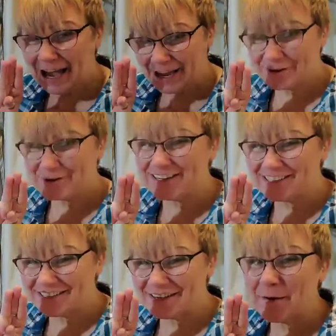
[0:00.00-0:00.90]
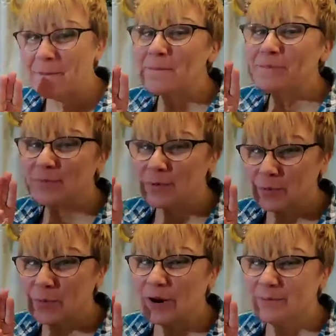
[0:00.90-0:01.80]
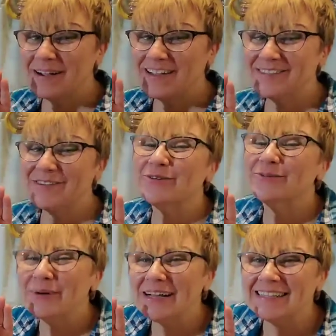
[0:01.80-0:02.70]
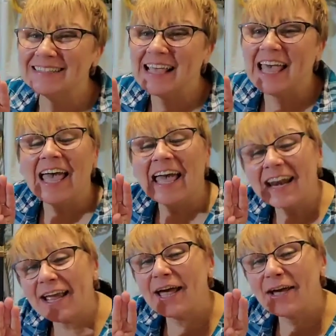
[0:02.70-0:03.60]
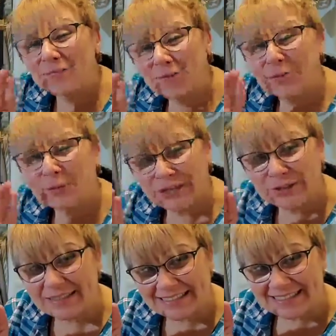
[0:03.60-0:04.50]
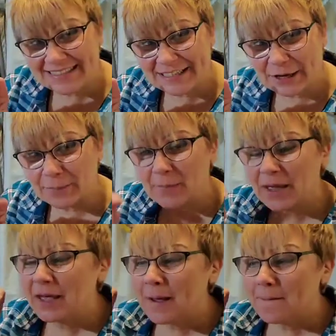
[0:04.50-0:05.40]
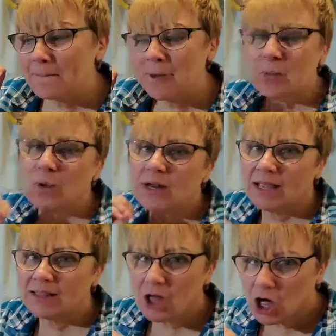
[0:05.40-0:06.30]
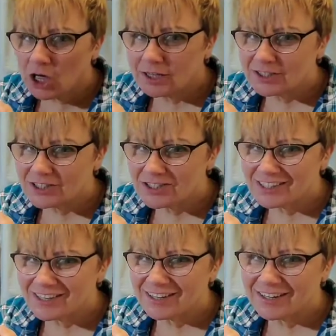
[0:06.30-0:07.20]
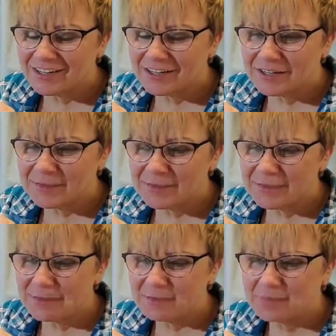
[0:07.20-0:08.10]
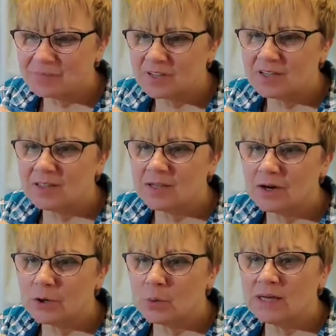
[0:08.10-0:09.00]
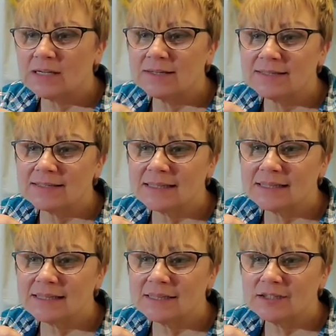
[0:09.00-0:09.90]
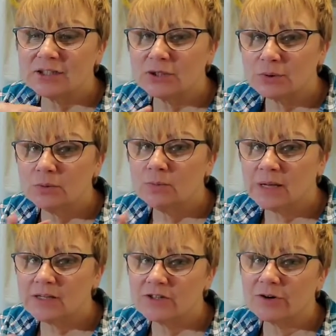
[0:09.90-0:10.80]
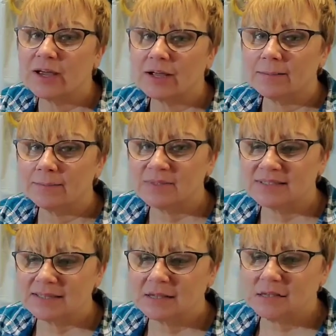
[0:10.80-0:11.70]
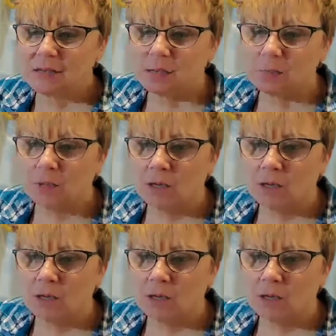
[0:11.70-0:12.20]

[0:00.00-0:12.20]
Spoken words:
I had questioned where my third was, and I have a really good system. But when I launched, there was two major hiccups.